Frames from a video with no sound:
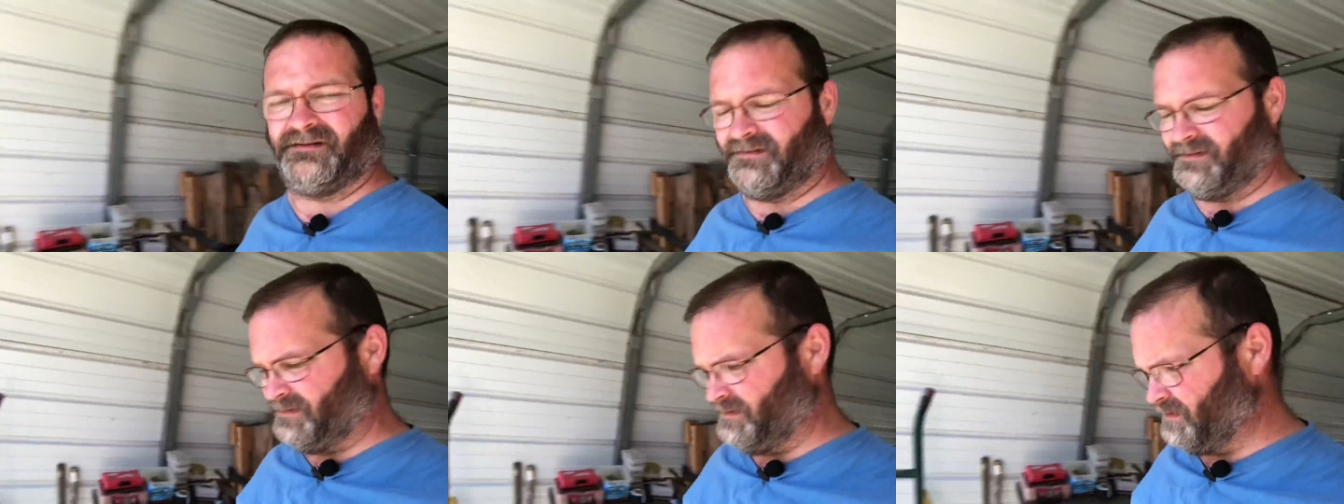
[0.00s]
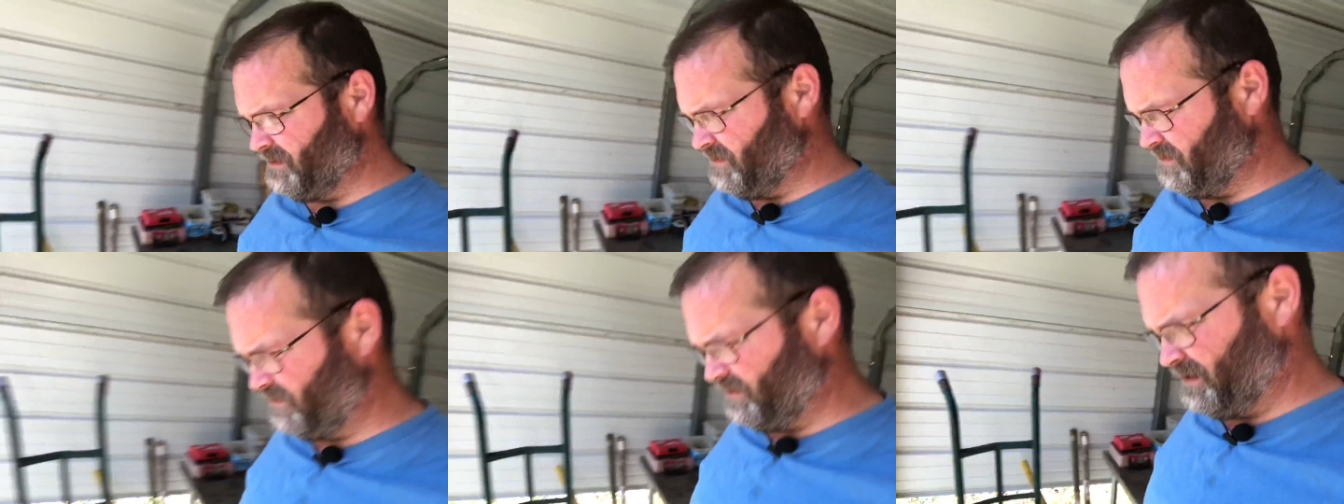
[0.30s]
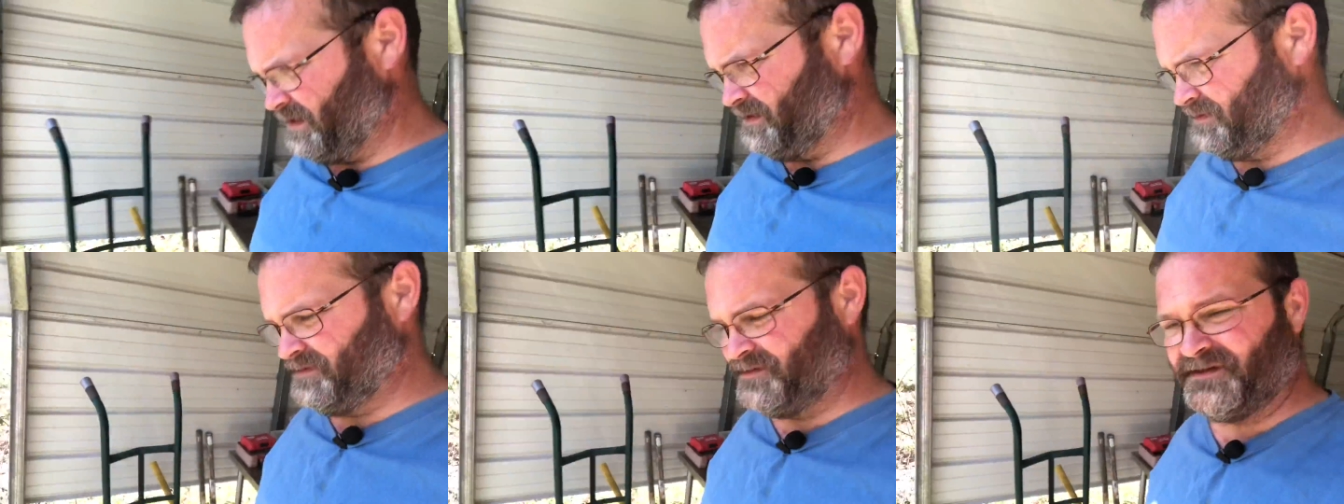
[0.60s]
all
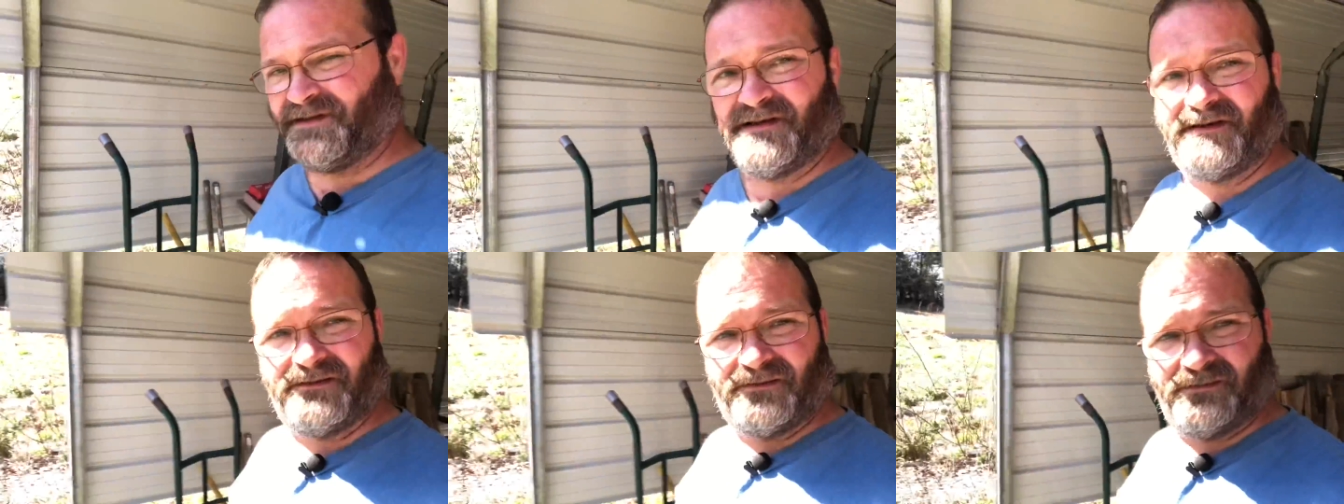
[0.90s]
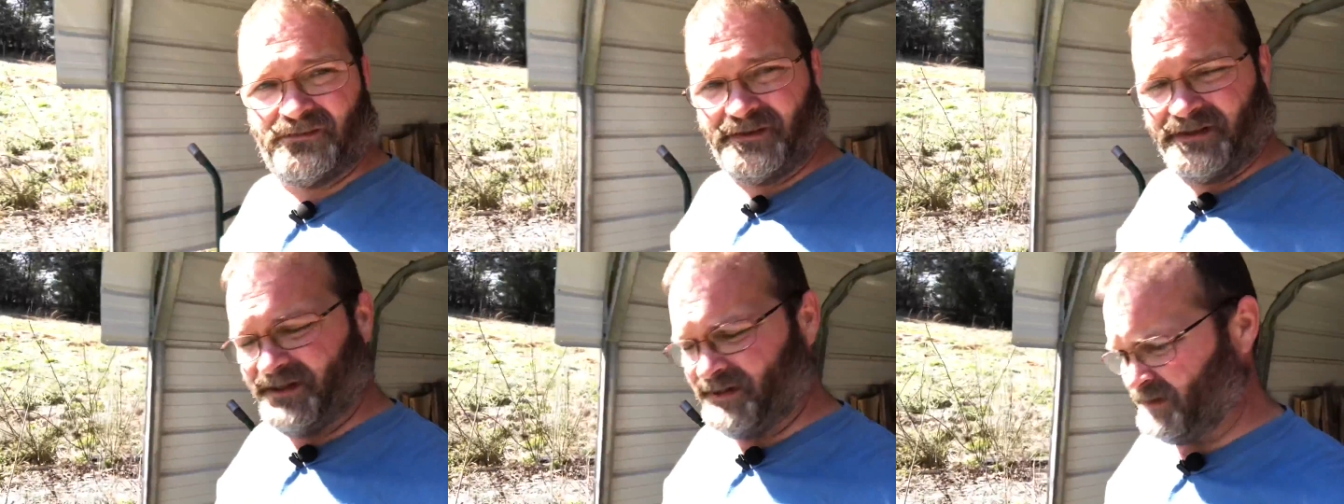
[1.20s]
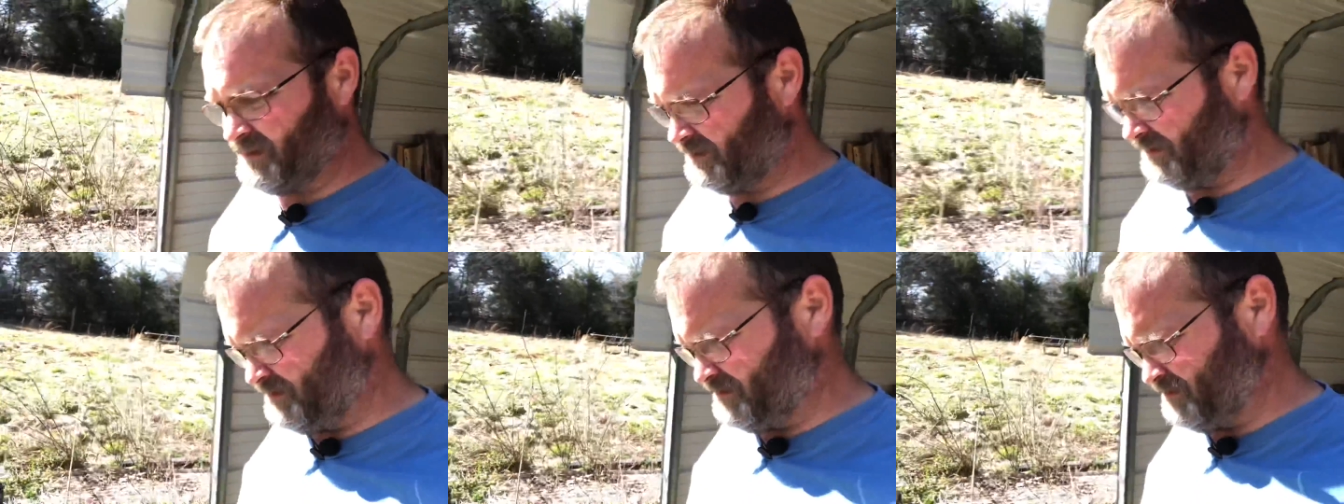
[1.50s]
right so we
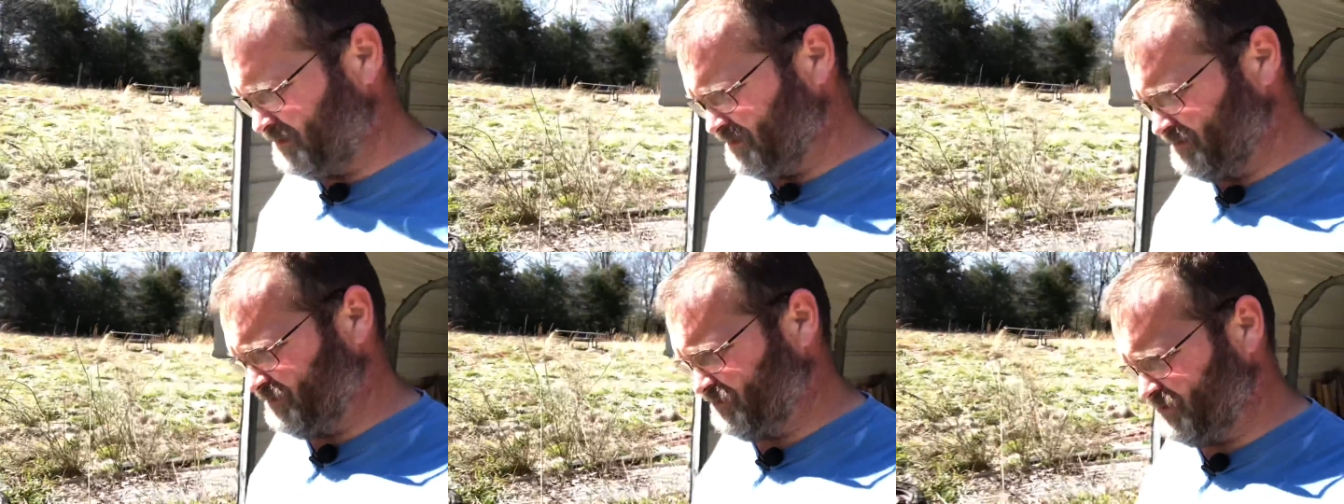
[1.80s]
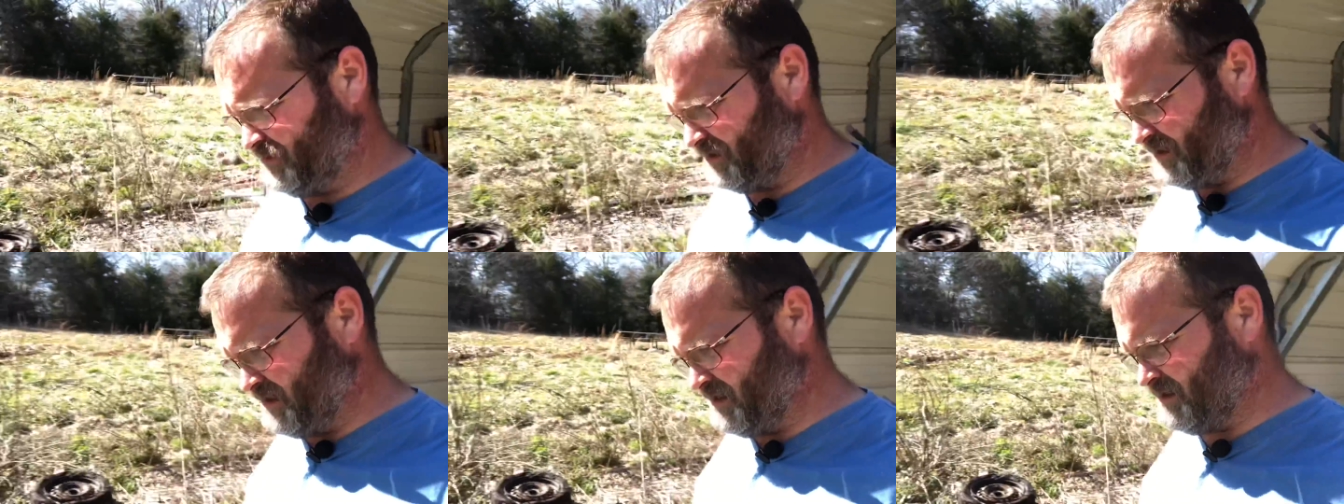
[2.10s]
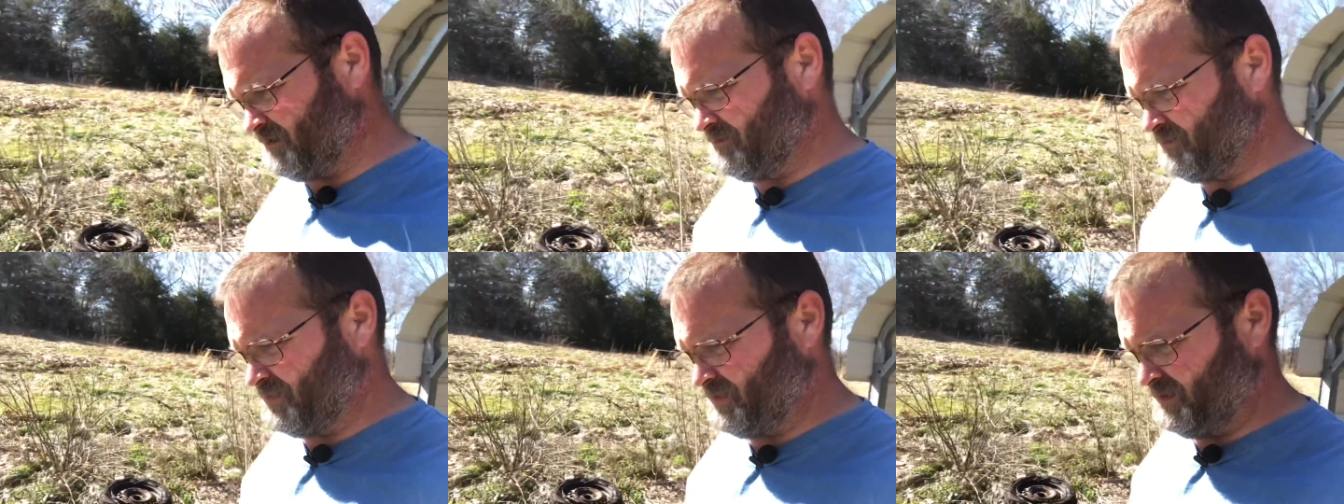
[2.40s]
got the trap